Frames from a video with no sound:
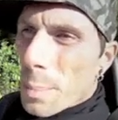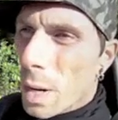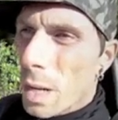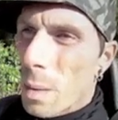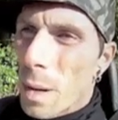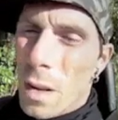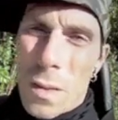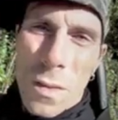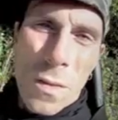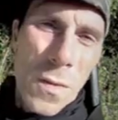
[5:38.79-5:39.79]
but about
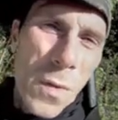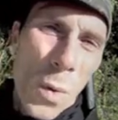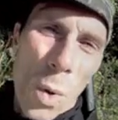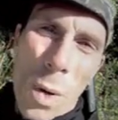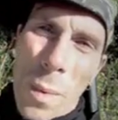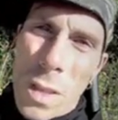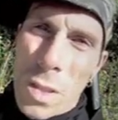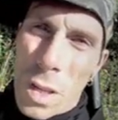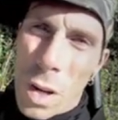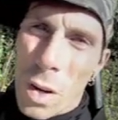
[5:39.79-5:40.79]
4
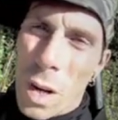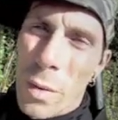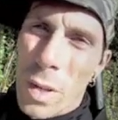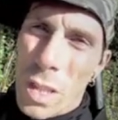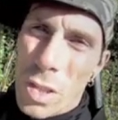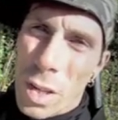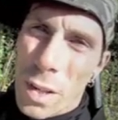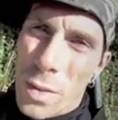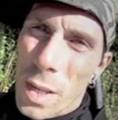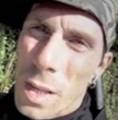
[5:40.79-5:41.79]
months ago I really
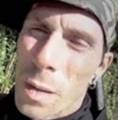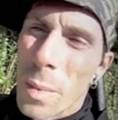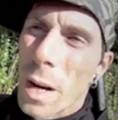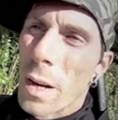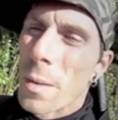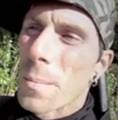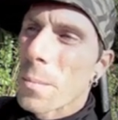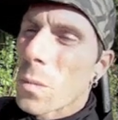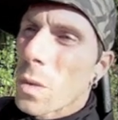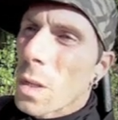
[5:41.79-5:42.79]
started thinking about it
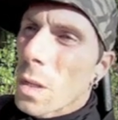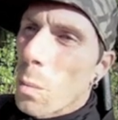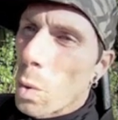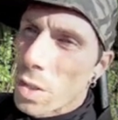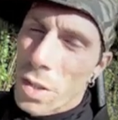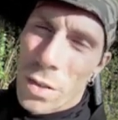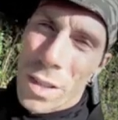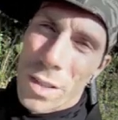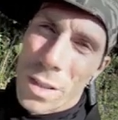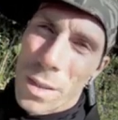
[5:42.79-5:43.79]
more
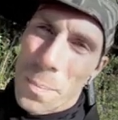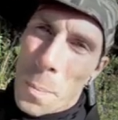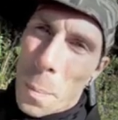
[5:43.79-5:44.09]
seriously,